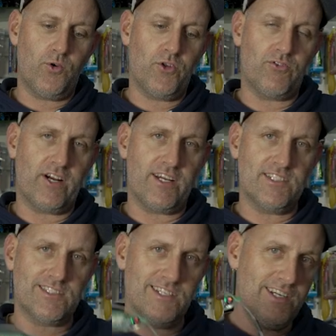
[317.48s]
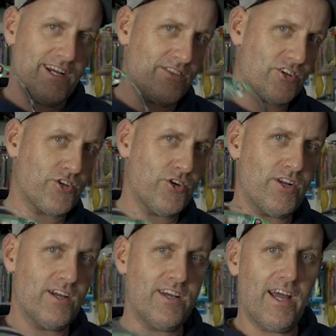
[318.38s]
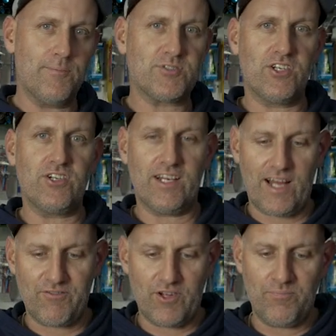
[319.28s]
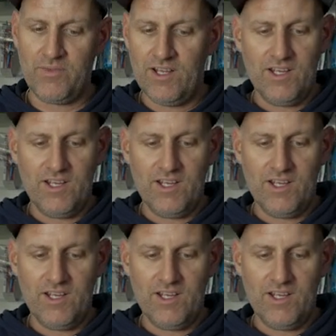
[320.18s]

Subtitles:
or the riggers, and the tuna absolutely love them.